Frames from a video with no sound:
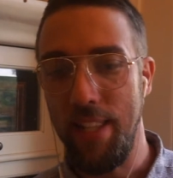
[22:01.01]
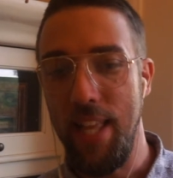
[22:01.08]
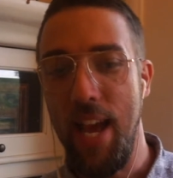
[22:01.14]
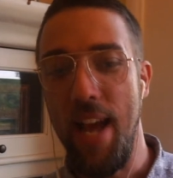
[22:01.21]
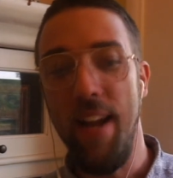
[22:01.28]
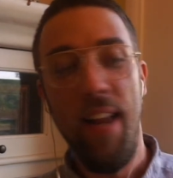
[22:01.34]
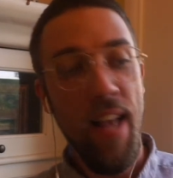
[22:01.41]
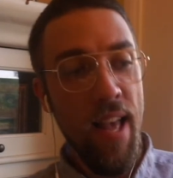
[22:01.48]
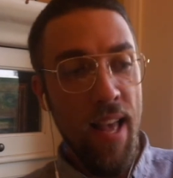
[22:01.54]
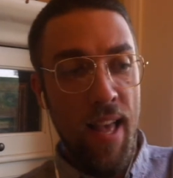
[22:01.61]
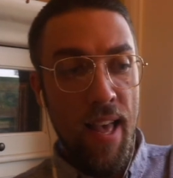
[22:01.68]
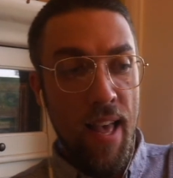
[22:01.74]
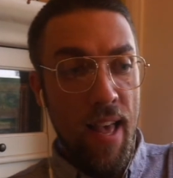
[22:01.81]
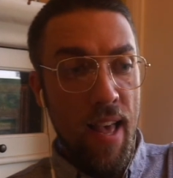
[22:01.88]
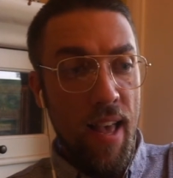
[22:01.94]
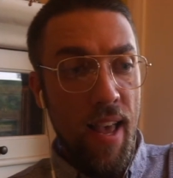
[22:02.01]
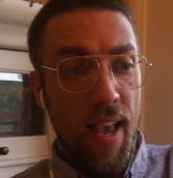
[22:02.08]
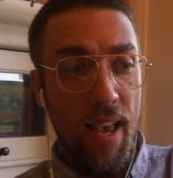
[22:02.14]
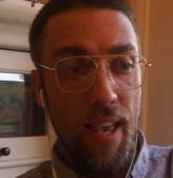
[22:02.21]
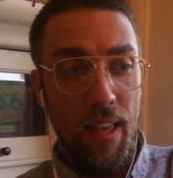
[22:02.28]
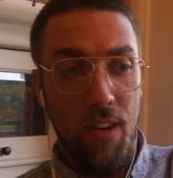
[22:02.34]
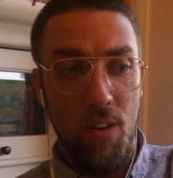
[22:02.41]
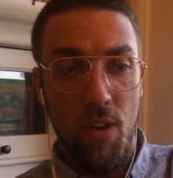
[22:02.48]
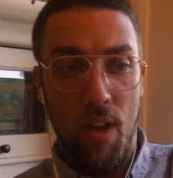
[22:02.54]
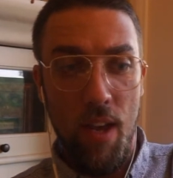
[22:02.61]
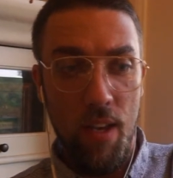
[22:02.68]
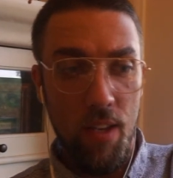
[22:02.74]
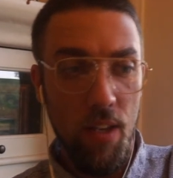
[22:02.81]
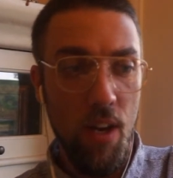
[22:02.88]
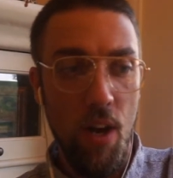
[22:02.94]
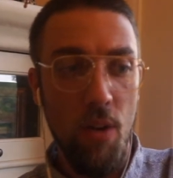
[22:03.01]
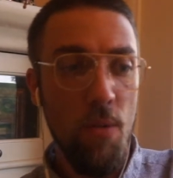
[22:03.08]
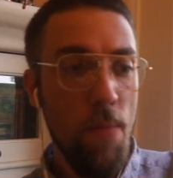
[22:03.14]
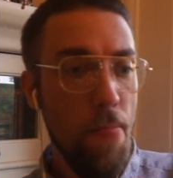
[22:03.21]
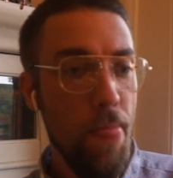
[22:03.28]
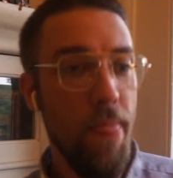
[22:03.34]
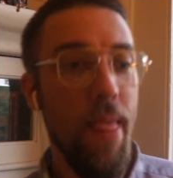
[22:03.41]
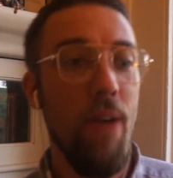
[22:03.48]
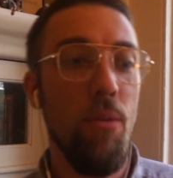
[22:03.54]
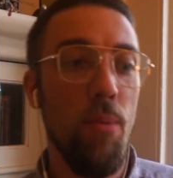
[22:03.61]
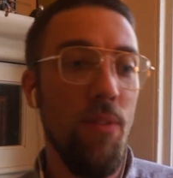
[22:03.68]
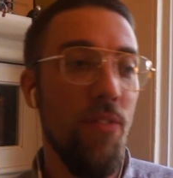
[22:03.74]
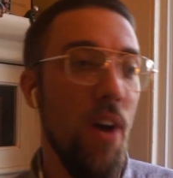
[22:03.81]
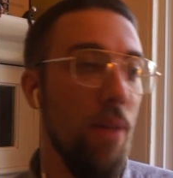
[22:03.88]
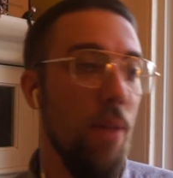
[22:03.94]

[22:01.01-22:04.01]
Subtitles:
like that. And, that would